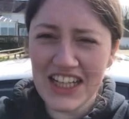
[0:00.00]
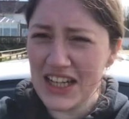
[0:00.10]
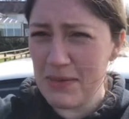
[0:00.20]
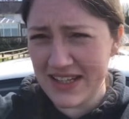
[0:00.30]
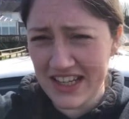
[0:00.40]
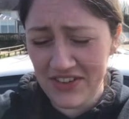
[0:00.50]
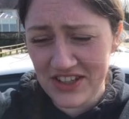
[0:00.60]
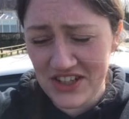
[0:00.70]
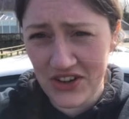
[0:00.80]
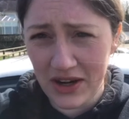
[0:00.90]
The only bits
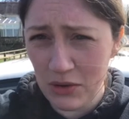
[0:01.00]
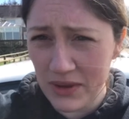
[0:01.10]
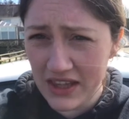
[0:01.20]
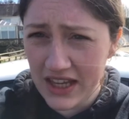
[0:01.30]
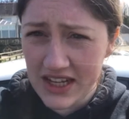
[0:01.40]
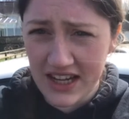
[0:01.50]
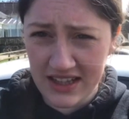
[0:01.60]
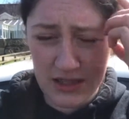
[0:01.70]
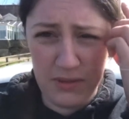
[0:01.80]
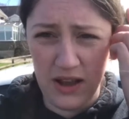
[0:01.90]
left to dry will be the inner
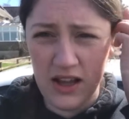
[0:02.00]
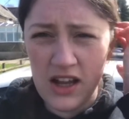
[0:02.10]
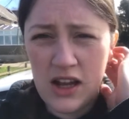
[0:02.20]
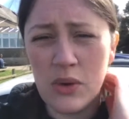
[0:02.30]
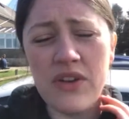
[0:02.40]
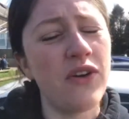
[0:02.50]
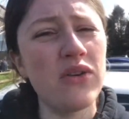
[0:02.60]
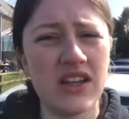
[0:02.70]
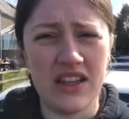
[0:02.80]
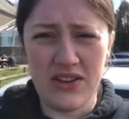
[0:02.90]
tents, but we
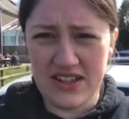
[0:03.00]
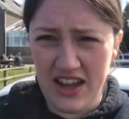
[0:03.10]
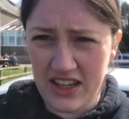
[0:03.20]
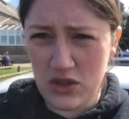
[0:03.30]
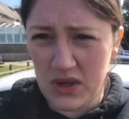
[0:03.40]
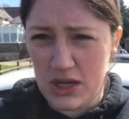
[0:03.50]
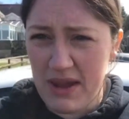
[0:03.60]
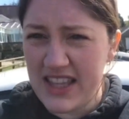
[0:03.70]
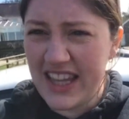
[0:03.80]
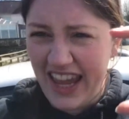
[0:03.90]
folded those like squishy
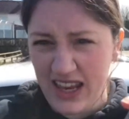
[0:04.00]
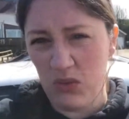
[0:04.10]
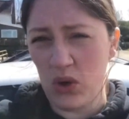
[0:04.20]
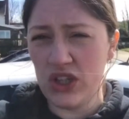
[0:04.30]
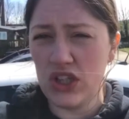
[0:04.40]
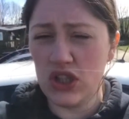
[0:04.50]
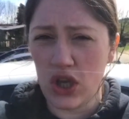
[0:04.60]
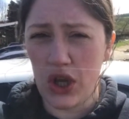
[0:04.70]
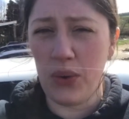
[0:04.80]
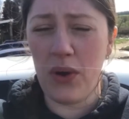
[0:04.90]
bits inwards.
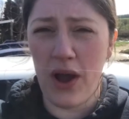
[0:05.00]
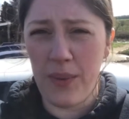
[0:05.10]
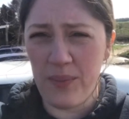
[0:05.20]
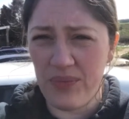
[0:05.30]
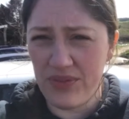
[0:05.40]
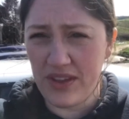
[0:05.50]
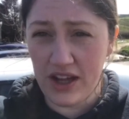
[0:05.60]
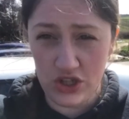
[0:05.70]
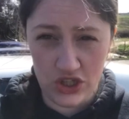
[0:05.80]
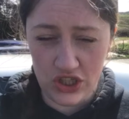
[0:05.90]
So
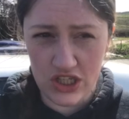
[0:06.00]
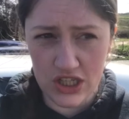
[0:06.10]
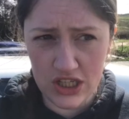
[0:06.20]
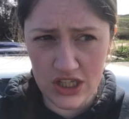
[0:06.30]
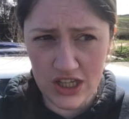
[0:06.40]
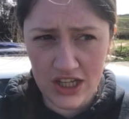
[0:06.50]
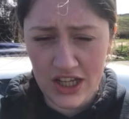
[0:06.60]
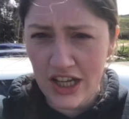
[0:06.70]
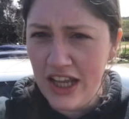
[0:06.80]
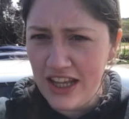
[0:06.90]
that should,
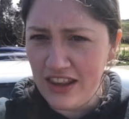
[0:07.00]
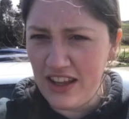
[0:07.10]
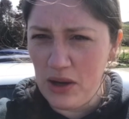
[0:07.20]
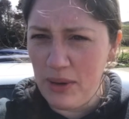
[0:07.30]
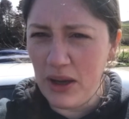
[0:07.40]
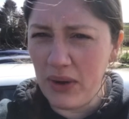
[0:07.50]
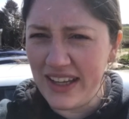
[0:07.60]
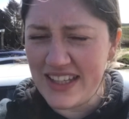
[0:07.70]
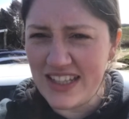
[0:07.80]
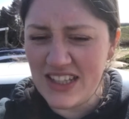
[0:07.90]
in theory, be quite
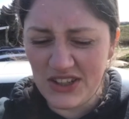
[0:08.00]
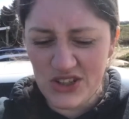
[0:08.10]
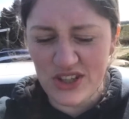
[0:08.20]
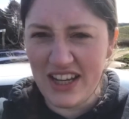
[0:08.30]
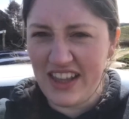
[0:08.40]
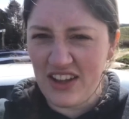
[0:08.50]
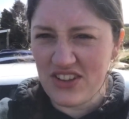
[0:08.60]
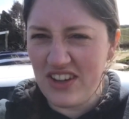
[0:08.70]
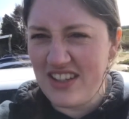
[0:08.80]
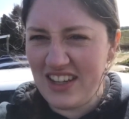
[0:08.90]
easy to do. Just clean the
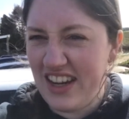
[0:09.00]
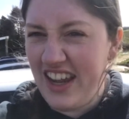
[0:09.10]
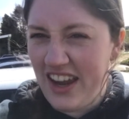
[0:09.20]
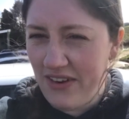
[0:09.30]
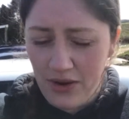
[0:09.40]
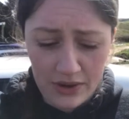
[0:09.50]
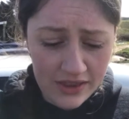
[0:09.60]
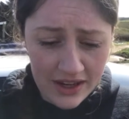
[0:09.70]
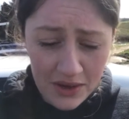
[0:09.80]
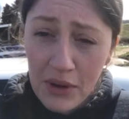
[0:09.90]
outsides and let it air out,
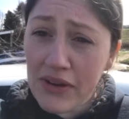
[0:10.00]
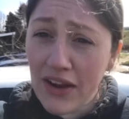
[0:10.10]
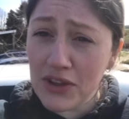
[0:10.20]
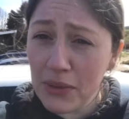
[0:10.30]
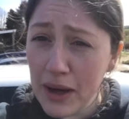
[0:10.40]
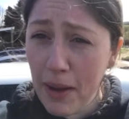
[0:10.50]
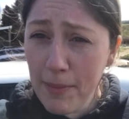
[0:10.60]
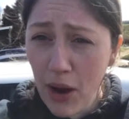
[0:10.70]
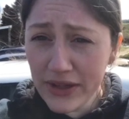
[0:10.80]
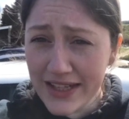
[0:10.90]
and then I won't have to worry about
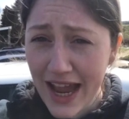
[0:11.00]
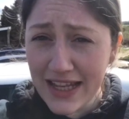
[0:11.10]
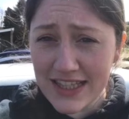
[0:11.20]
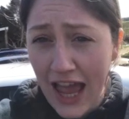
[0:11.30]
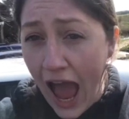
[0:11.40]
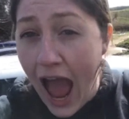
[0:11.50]
moldy tents.